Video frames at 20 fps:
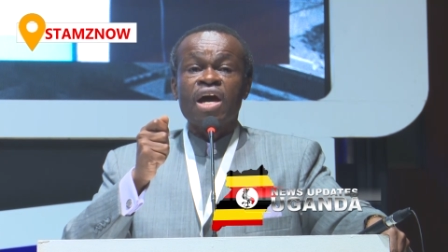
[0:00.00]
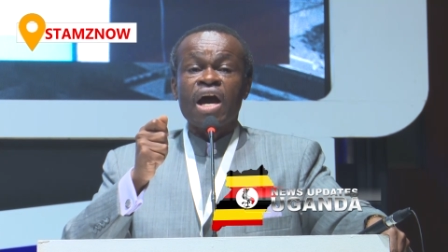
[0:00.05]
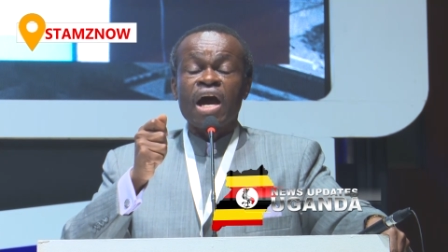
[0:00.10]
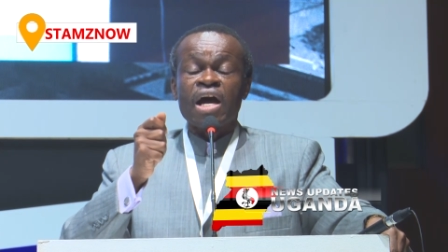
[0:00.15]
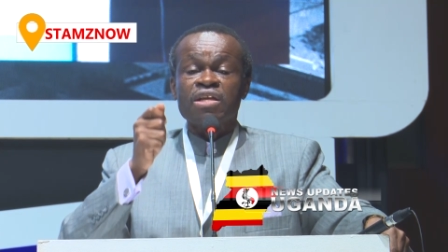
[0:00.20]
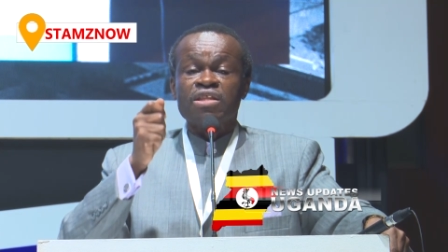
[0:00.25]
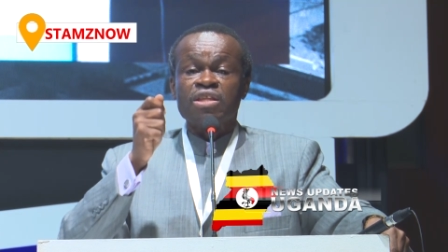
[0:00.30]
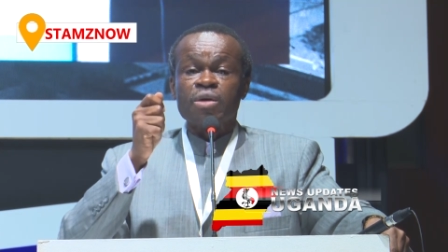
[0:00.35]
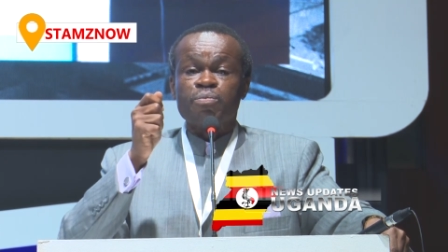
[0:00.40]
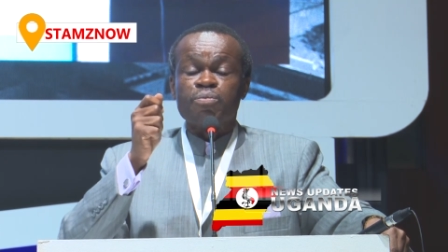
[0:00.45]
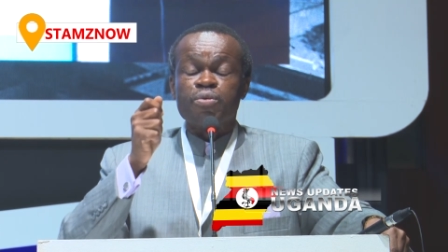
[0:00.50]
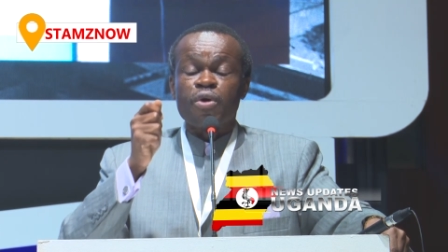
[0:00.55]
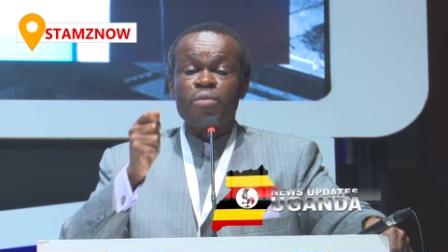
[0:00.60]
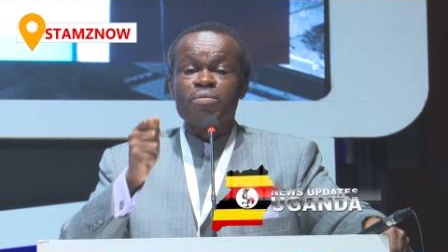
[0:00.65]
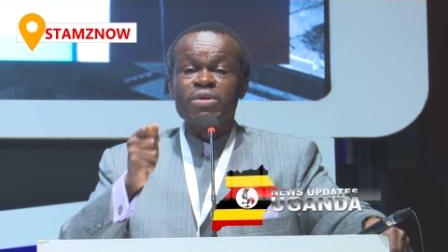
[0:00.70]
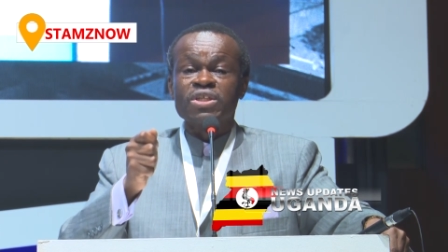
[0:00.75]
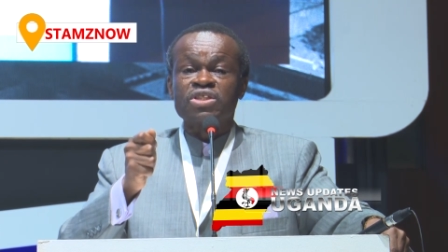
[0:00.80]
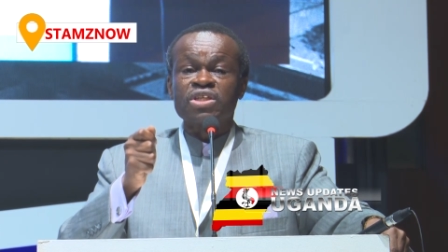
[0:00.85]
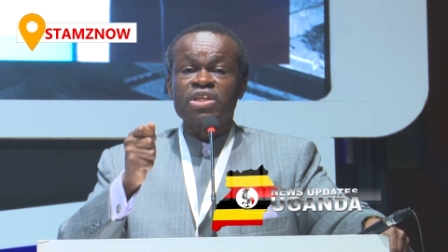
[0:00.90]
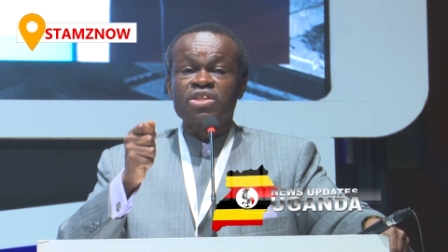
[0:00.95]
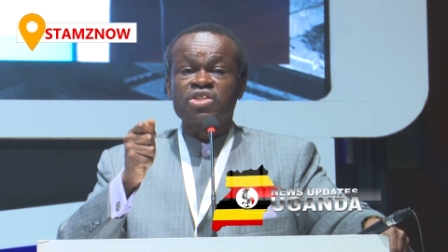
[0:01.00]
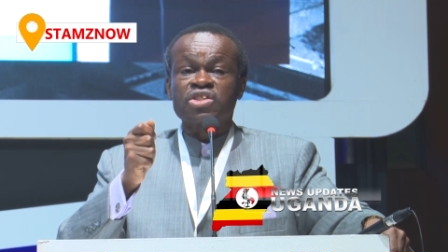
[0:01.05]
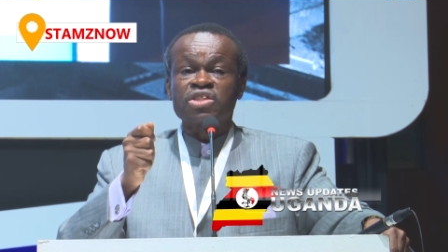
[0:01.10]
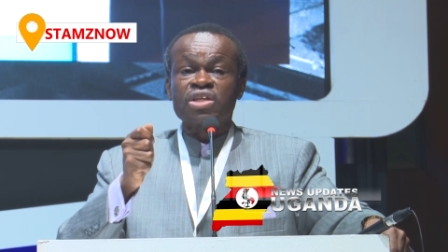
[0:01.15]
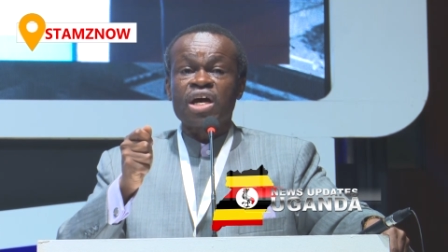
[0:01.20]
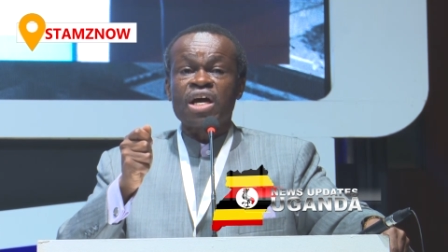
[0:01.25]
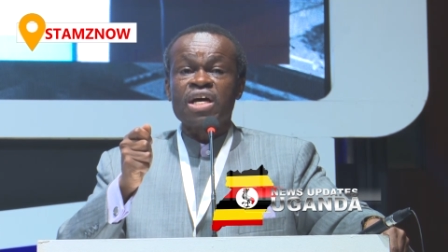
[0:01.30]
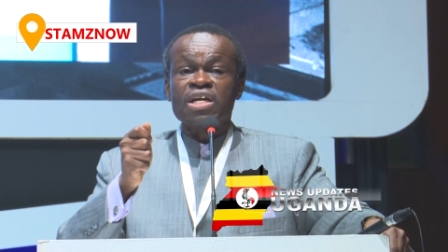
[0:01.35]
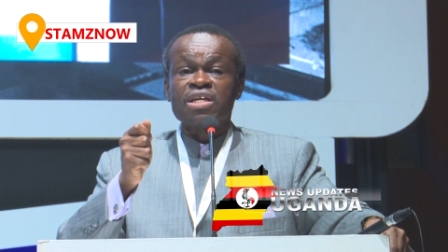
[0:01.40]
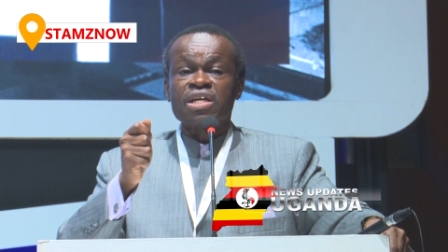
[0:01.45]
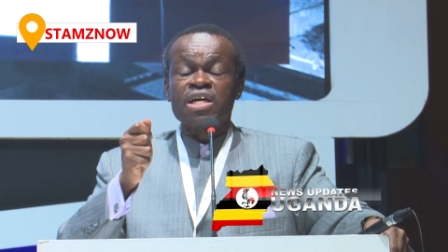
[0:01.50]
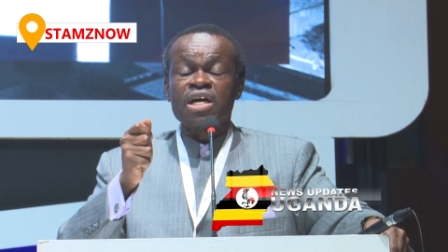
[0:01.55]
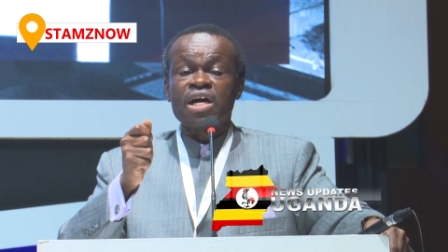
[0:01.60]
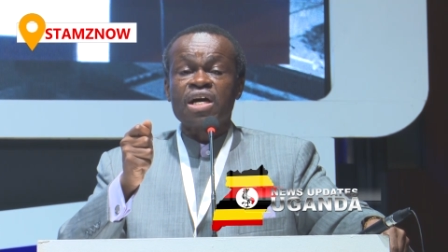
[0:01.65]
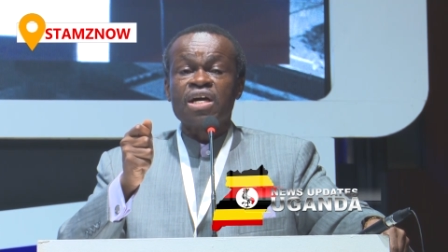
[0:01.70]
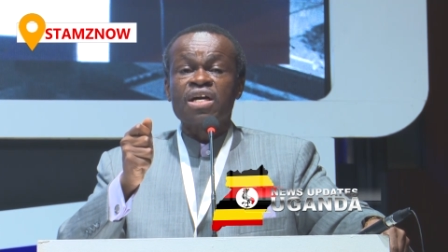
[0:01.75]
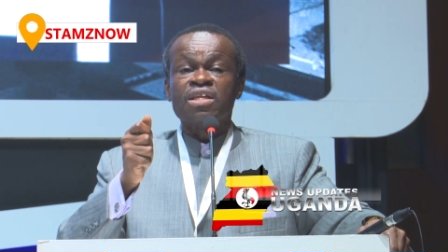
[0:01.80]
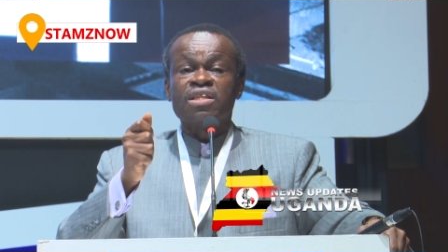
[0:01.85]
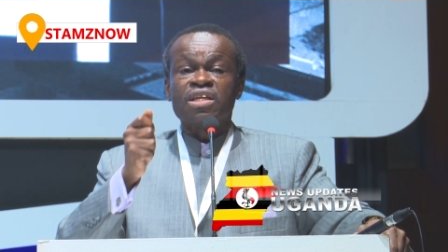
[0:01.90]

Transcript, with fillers: and the promises under